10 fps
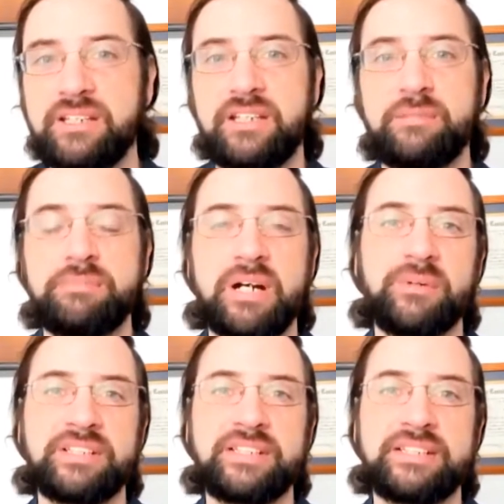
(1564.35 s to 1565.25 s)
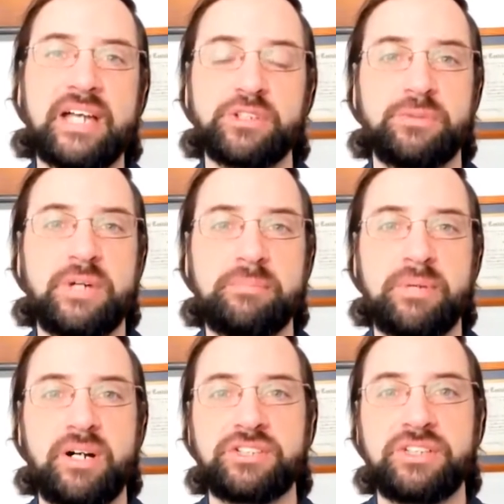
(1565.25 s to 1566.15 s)
in borrowing at the dollar swap
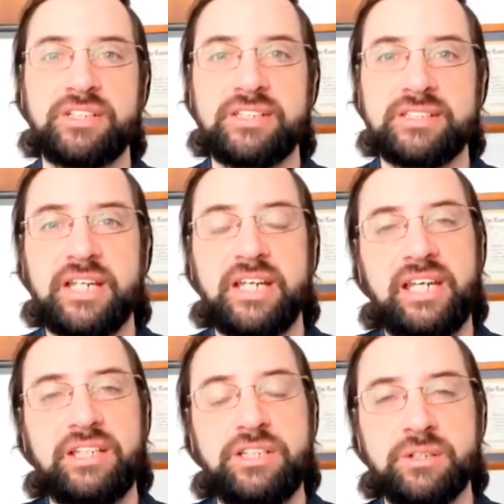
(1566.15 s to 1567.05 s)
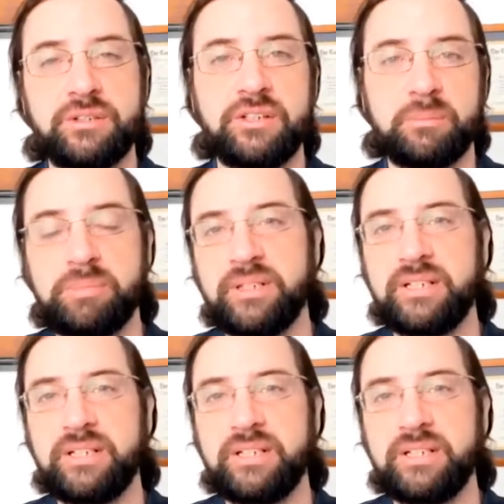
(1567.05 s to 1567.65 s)
auctions in Europe.